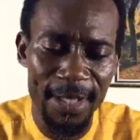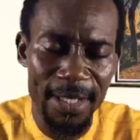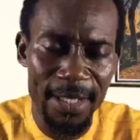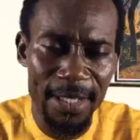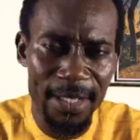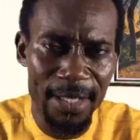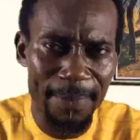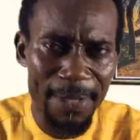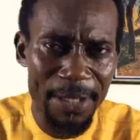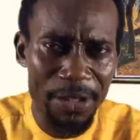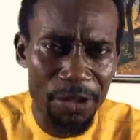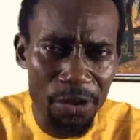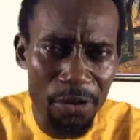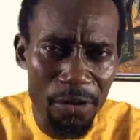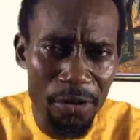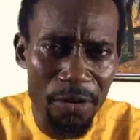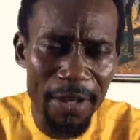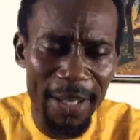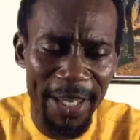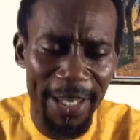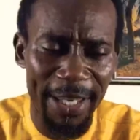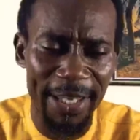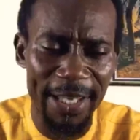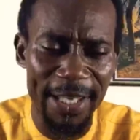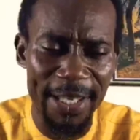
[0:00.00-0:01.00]
Number
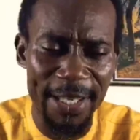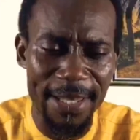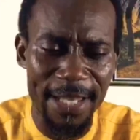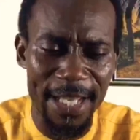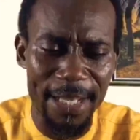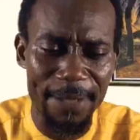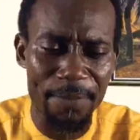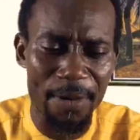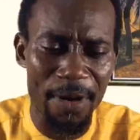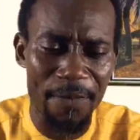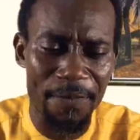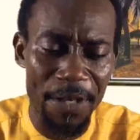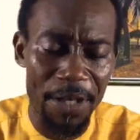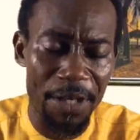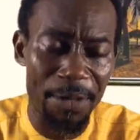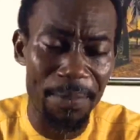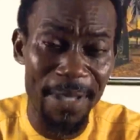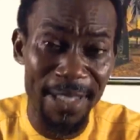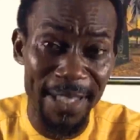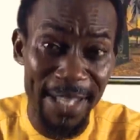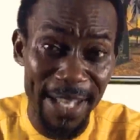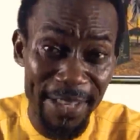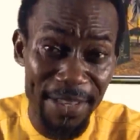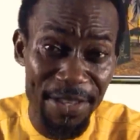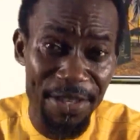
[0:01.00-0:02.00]
two key that Prophet
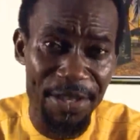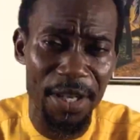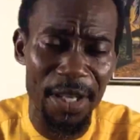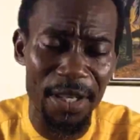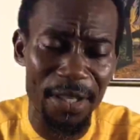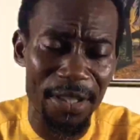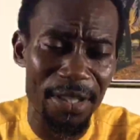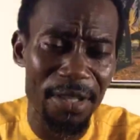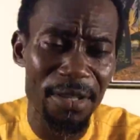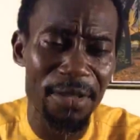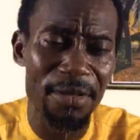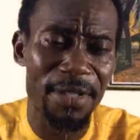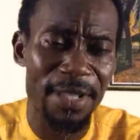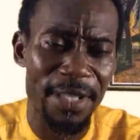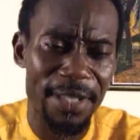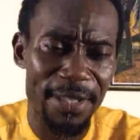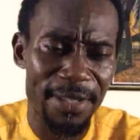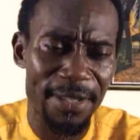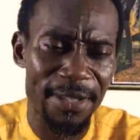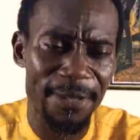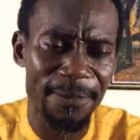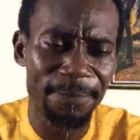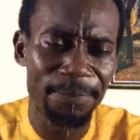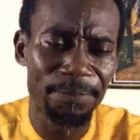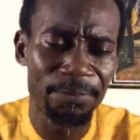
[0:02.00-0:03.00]
Uebert
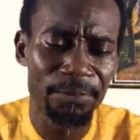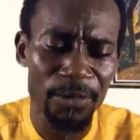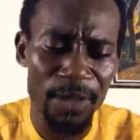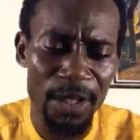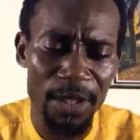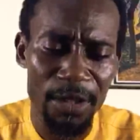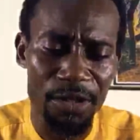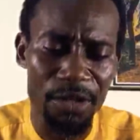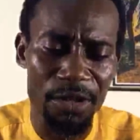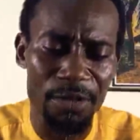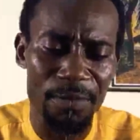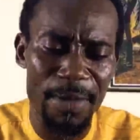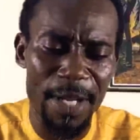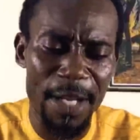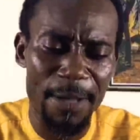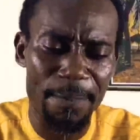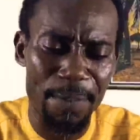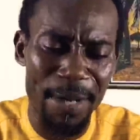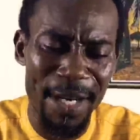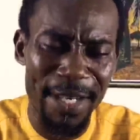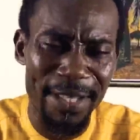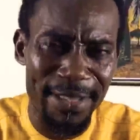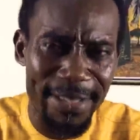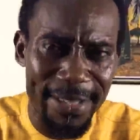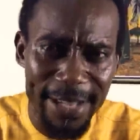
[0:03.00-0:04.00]
uses to make
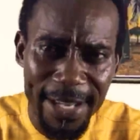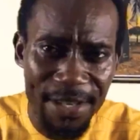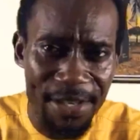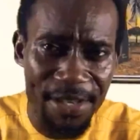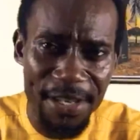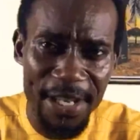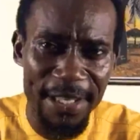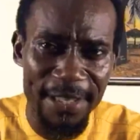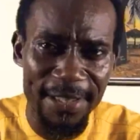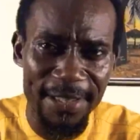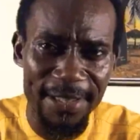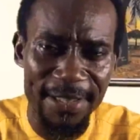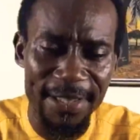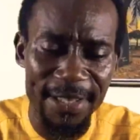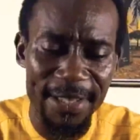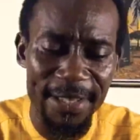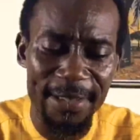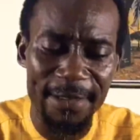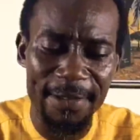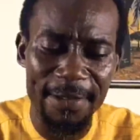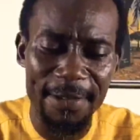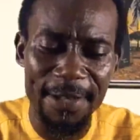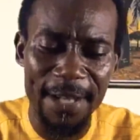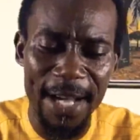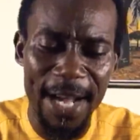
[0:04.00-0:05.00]
predictions
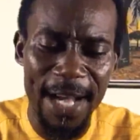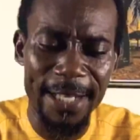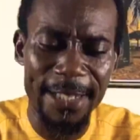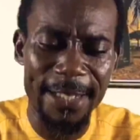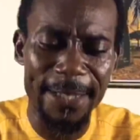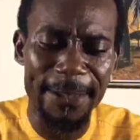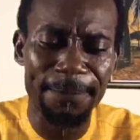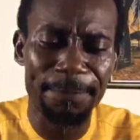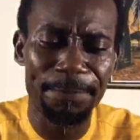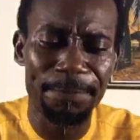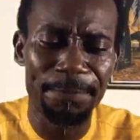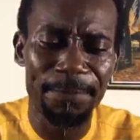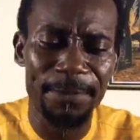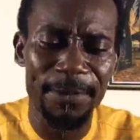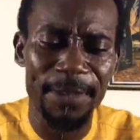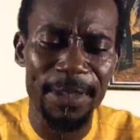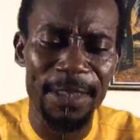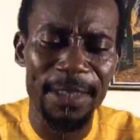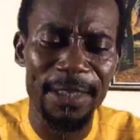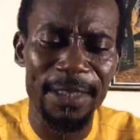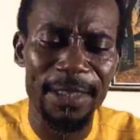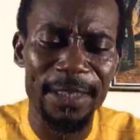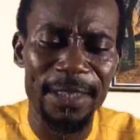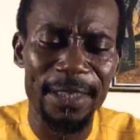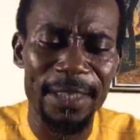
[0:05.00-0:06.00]
that
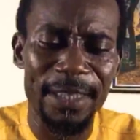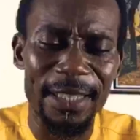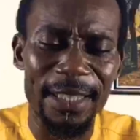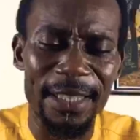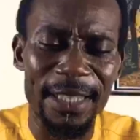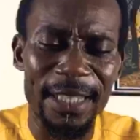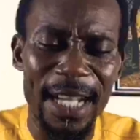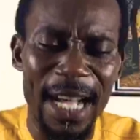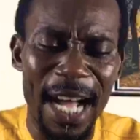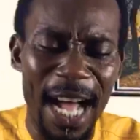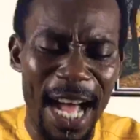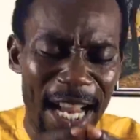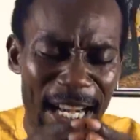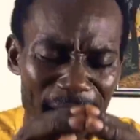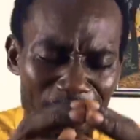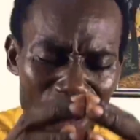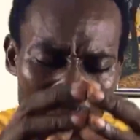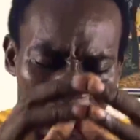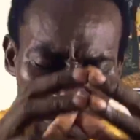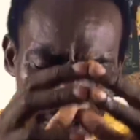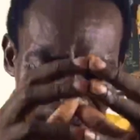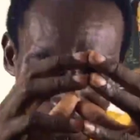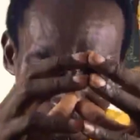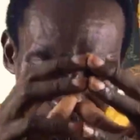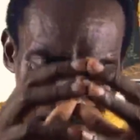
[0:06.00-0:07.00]
are
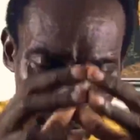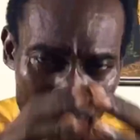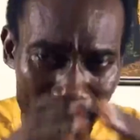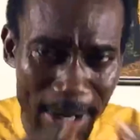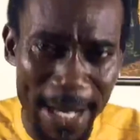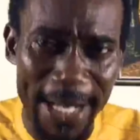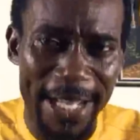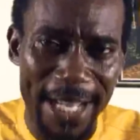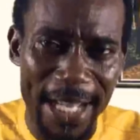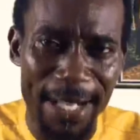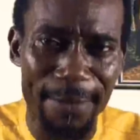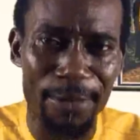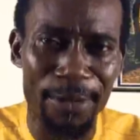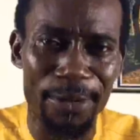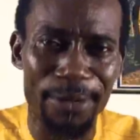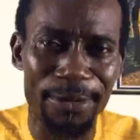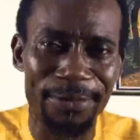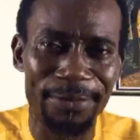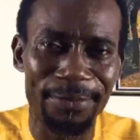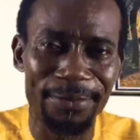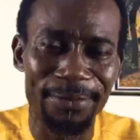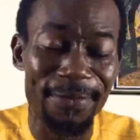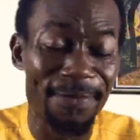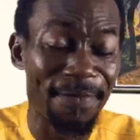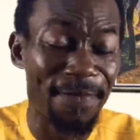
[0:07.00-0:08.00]
not breakable,
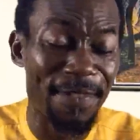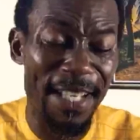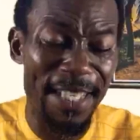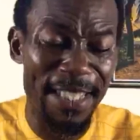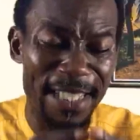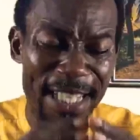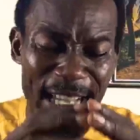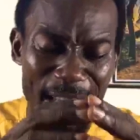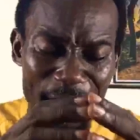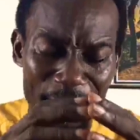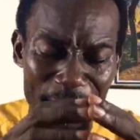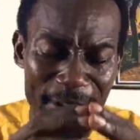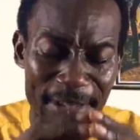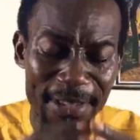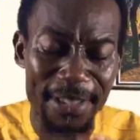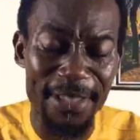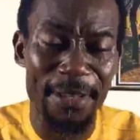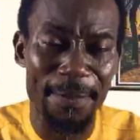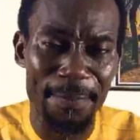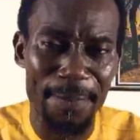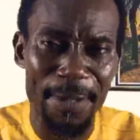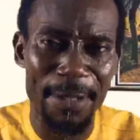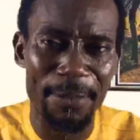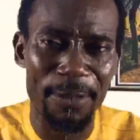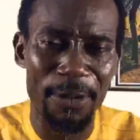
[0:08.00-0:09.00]
that are not
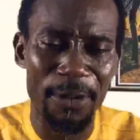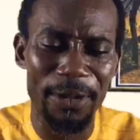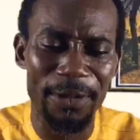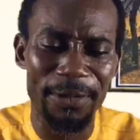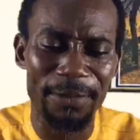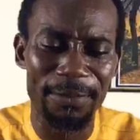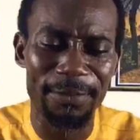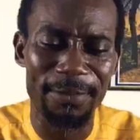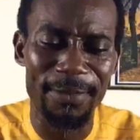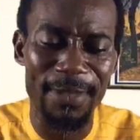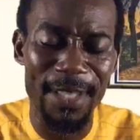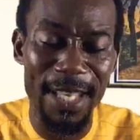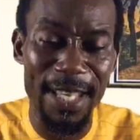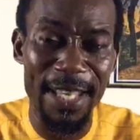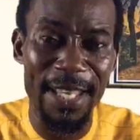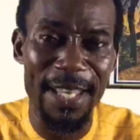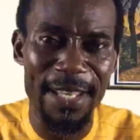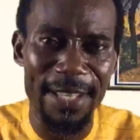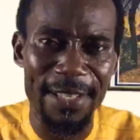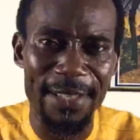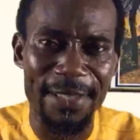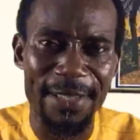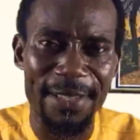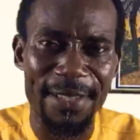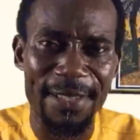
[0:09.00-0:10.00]
stoppable,
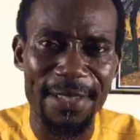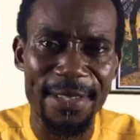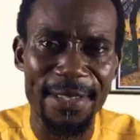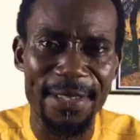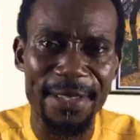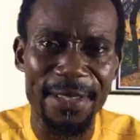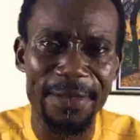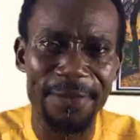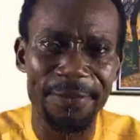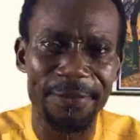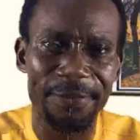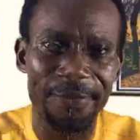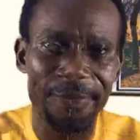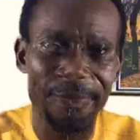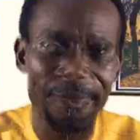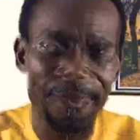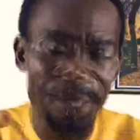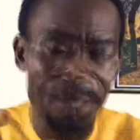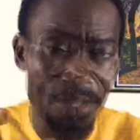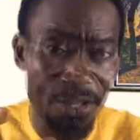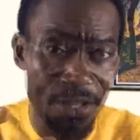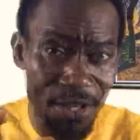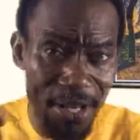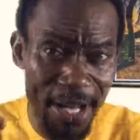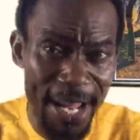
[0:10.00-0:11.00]
is
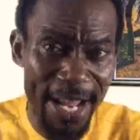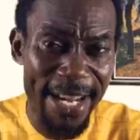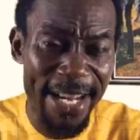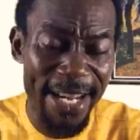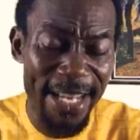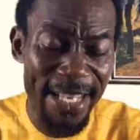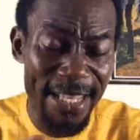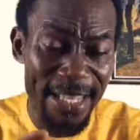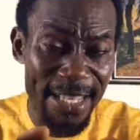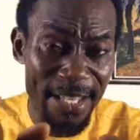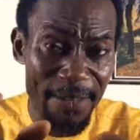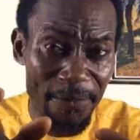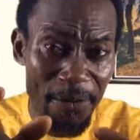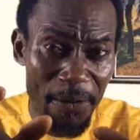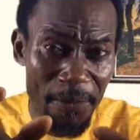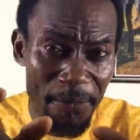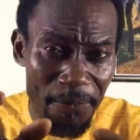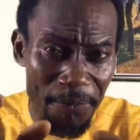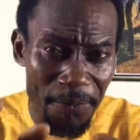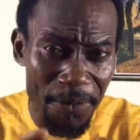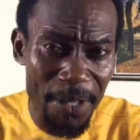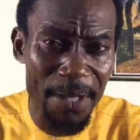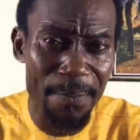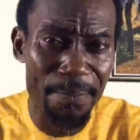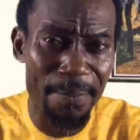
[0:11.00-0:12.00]
check the
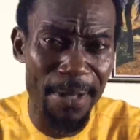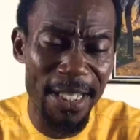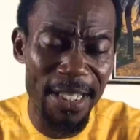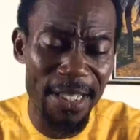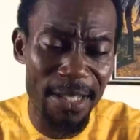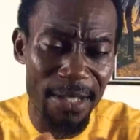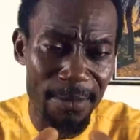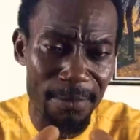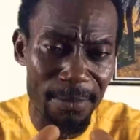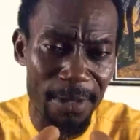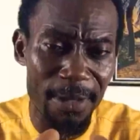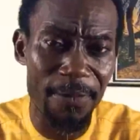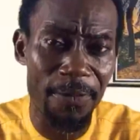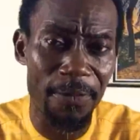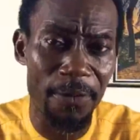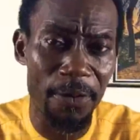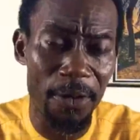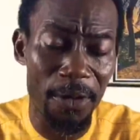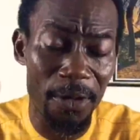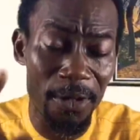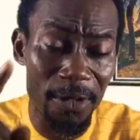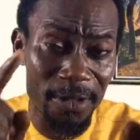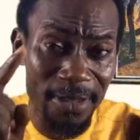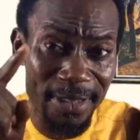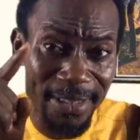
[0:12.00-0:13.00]
fulfillment
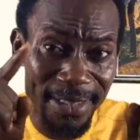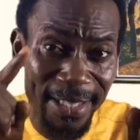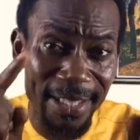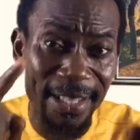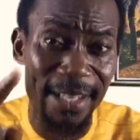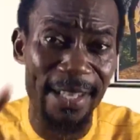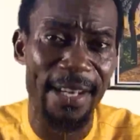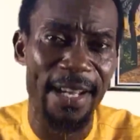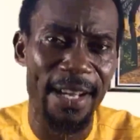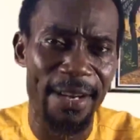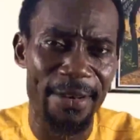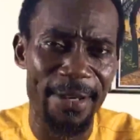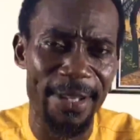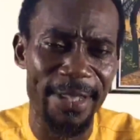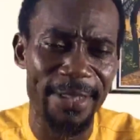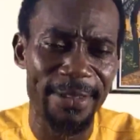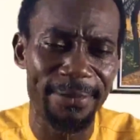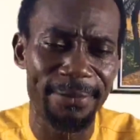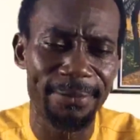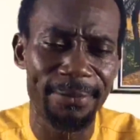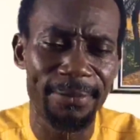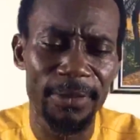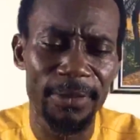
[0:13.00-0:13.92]
before declaring.